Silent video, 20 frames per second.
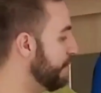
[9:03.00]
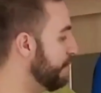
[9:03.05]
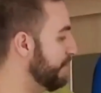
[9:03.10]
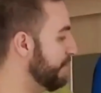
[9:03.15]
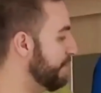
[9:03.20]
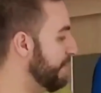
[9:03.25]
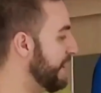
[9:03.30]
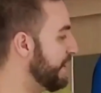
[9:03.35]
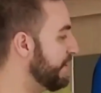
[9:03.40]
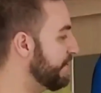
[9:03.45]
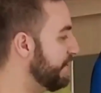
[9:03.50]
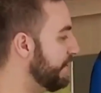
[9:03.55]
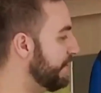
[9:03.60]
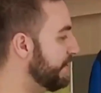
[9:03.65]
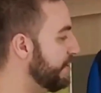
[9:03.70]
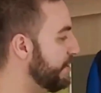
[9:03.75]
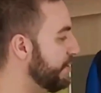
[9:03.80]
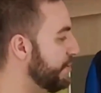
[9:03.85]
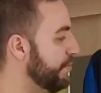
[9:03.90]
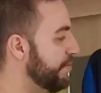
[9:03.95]
with
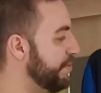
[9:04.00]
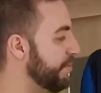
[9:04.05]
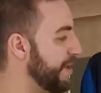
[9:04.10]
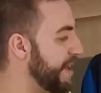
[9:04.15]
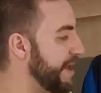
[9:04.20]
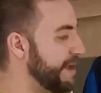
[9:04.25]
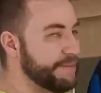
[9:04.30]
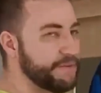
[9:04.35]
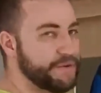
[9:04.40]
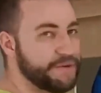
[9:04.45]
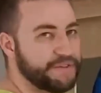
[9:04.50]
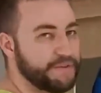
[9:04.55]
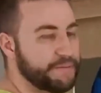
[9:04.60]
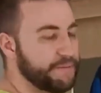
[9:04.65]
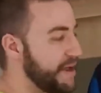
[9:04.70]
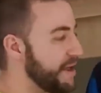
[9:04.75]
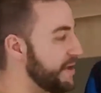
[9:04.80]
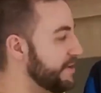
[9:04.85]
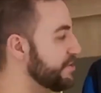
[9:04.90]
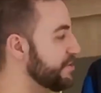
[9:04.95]
Macron with a black Merthyr
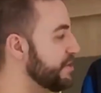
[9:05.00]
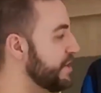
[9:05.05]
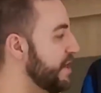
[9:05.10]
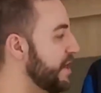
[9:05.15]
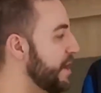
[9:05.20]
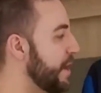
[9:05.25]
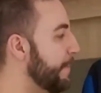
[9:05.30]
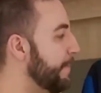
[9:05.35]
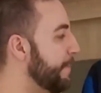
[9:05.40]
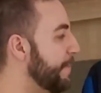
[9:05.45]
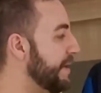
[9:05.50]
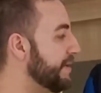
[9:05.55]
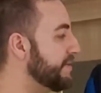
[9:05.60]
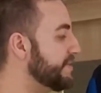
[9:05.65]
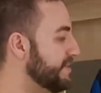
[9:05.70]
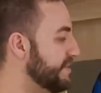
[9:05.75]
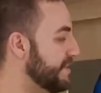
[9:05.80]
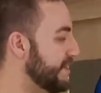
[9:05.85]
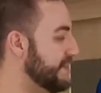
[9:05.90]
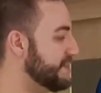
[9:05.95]
badge,
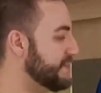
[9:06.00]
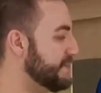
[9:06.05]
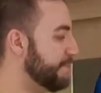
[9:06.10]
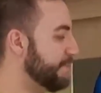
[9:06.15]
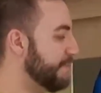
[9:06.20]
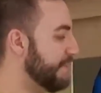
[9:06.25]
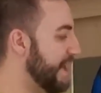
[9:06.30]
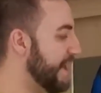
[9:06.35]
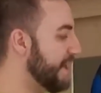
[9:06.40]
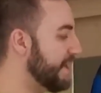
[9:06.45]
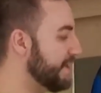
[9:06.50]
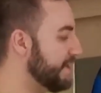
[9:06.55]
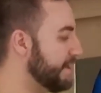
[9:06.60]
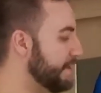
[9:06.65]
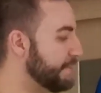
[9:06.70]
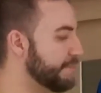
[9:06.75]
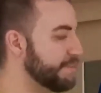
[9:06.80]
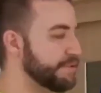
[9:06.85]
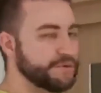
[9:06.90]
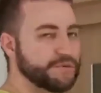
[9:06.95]
but it's a black
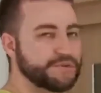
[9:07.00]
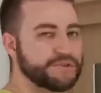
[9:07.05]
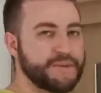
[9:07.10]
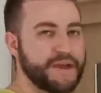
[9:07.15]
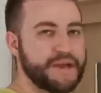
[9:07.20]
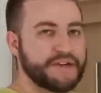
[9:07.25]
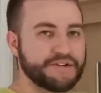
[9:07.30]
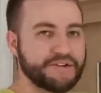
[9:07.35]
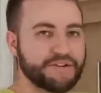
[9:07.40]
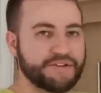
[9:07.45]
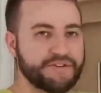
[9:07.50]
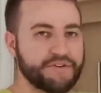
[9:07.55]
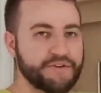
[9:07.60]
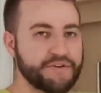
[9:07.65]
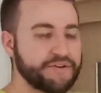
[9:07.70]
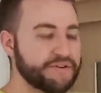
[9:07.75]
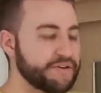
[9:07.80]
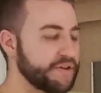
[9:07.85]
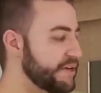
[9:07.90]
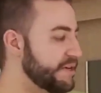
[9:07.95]
and blue special
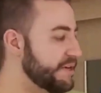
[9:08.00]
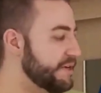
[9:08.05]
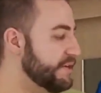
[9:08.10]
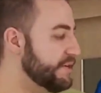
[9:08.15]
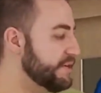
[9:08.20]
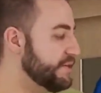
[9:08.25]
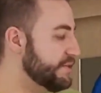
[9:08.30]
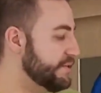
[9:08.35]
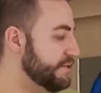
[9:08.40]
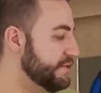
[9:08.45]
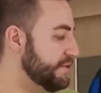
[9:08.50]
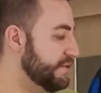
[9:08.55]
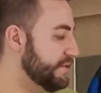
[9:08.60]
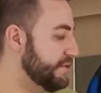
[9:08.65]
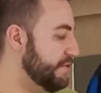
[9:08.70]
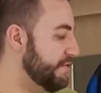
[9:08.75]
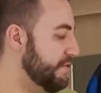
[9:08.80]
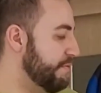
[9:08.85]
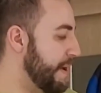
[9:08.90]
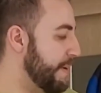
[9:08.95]
third
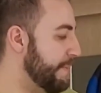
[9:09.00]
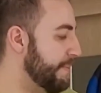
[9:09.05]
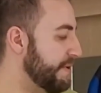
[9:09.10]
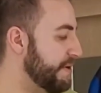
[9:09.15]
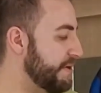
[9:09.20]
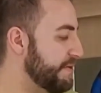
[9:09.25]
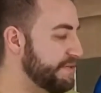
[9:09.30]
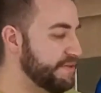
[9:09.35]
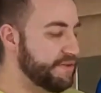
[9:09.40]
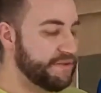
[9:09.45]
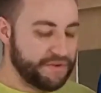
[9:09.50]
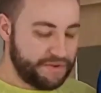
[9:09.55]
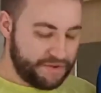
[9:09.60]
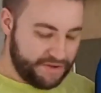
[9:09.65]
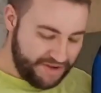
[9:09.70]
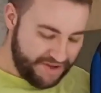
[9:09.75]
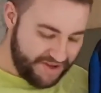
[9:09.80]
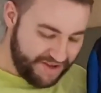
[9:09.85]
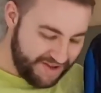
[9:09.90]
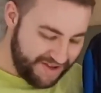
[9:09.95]
to remember
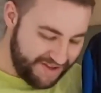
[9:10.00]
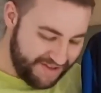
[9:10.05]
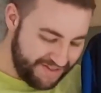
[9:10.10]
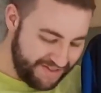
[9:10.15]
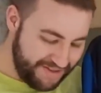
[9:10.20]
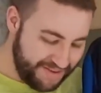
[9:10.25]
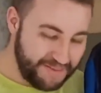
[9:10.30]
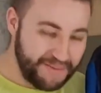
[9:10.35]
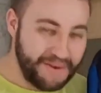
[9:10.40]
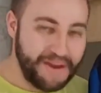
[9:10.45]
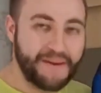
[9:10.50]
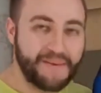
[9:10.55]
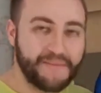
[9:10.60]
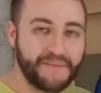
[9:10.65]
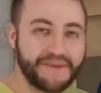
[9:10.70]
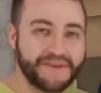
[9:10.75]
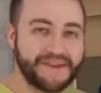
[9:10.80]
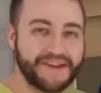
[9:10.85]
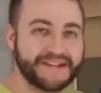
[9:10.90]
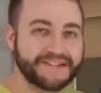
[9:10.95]
the
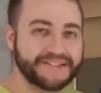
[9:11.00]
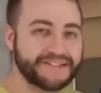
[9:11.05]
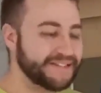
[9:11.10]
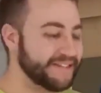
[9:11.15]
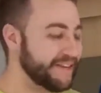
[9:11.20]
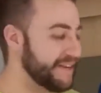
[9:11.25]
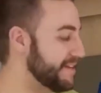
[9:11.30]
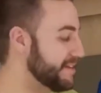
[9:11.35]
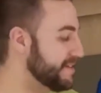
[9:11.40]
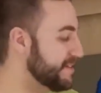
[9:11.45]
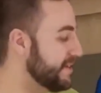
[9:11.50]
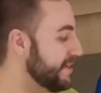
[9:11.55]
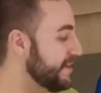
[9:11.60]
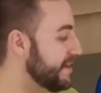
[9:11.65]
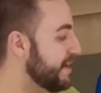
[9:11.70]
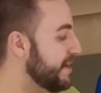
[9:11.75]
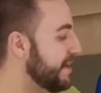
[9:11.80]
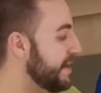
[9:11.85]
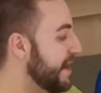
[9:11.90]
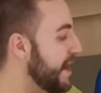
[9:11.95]
win against Atalanta.
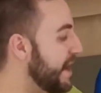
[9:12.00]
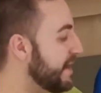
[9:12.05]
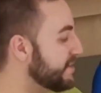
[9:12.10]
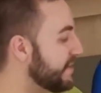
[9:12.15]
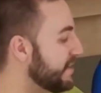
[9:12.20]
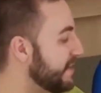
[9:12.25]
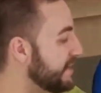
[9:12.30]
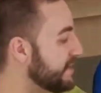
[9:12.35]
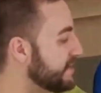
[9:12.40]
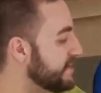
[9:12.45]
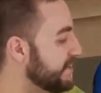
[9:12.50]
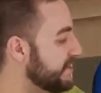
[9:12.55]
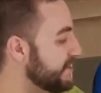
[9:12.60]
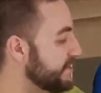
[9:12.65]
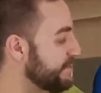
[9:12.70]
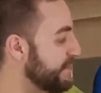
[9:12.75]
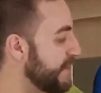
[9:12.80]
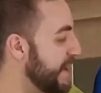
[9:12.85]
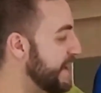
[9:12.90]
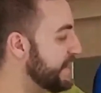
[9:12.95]

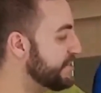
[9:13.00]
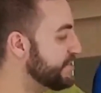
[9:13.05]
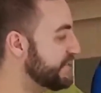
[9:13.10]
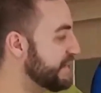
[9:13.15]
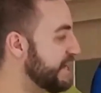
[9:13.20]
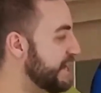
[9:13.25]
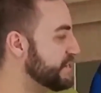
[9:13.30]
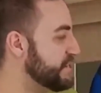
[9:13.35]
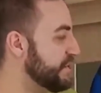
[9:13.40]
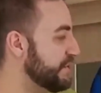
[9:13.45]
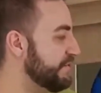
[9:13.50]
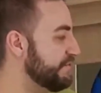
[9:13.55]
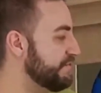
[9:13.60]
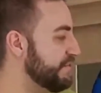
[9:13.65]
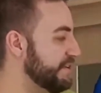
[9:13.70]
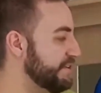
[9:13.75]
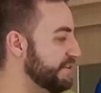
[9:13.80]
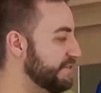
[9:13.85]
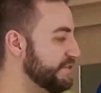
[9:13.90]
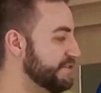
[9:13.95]
Atalanta's badge is actually on the
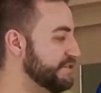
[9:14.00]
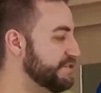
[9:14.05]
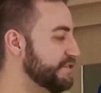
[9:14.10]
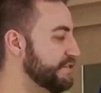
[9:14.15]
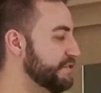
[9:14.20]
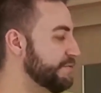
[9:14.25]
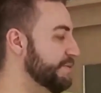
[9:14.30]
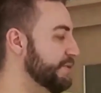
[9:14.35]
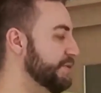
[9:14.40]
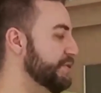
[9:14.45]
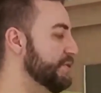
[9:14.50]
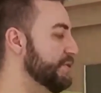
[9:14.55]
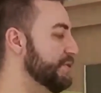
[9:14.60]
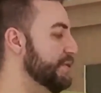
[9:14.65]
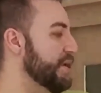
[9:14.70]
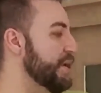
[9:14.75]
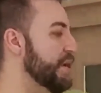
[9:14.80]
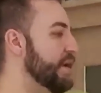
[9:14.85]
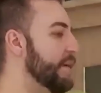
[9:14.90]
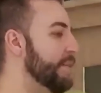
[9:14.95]
front of this shirt
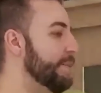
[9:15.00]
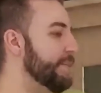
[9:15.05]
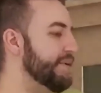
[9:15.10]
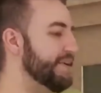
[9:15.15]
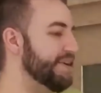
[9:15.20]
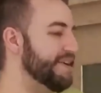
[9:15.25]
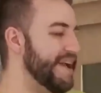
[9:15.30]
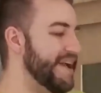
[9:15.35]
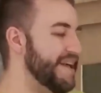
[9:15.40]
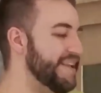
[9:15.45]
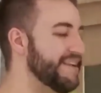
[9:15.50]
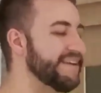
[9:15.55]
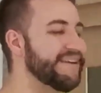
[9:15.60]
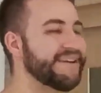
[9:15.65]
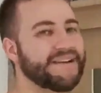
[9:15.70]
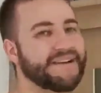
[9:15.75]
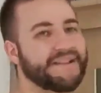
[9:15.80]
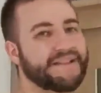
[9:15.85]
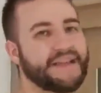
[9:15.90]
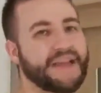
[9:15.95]
here, but again,
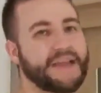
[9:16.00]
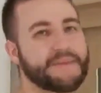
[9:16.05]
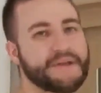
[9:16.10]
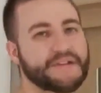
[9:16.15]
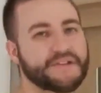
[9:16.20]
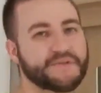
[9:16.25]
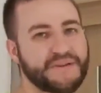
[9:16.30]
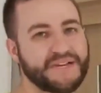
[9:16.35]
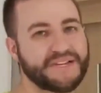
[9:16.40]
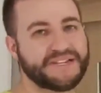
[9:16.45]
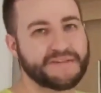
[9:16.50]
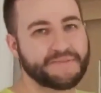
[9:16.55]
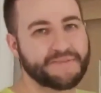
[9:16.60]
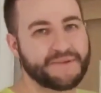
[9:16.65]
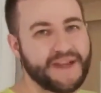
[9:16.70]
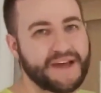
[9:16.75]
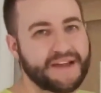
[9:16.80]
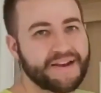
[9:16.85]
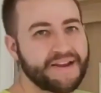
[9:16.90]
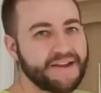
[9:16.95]
like I mentioned with AC
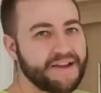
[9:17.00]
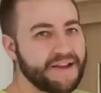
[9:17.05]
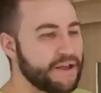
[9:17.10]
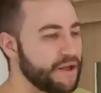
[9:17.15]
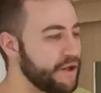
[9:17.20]
Milan,